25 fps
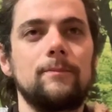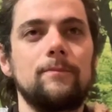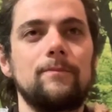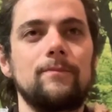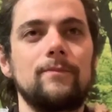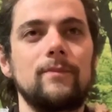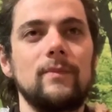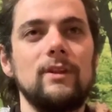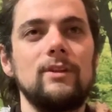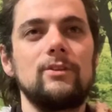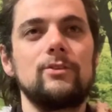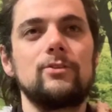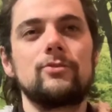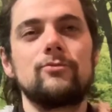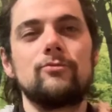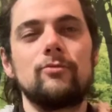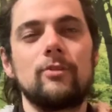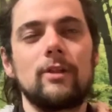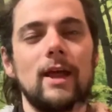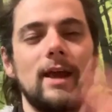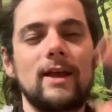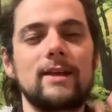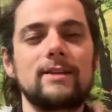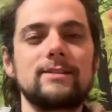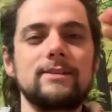And just
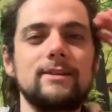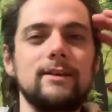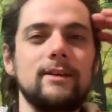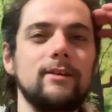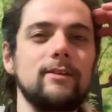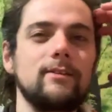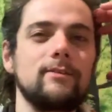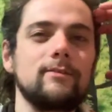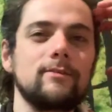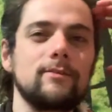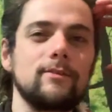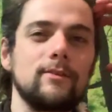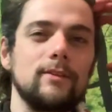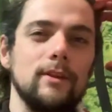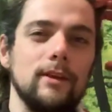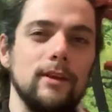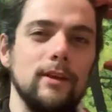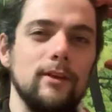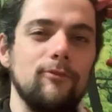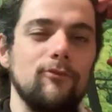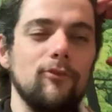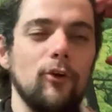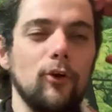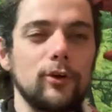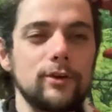relaxing the
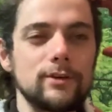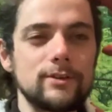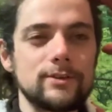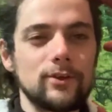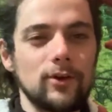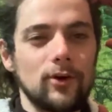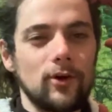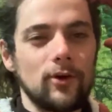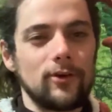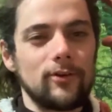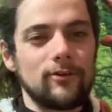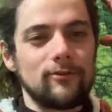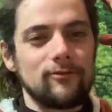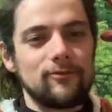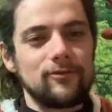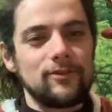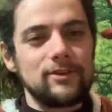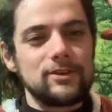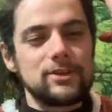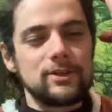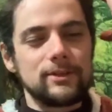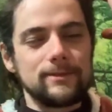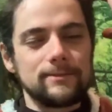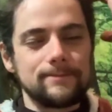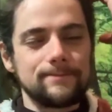focus on
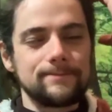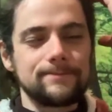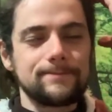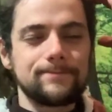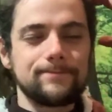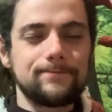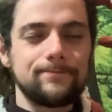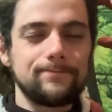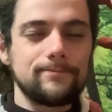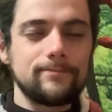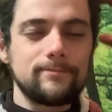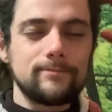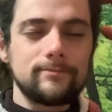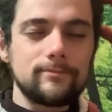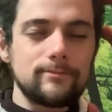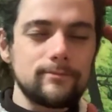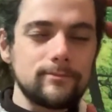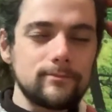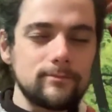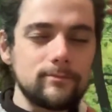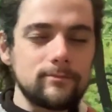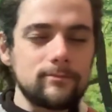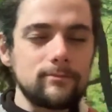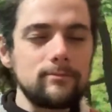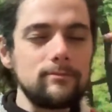vision.
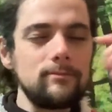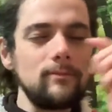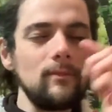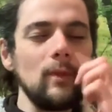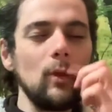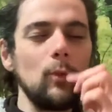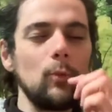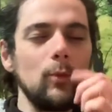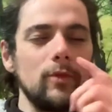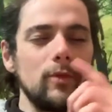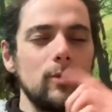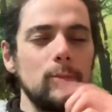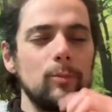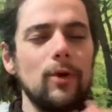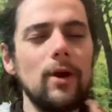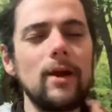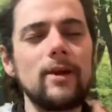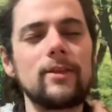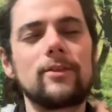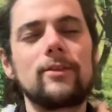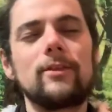With the breath,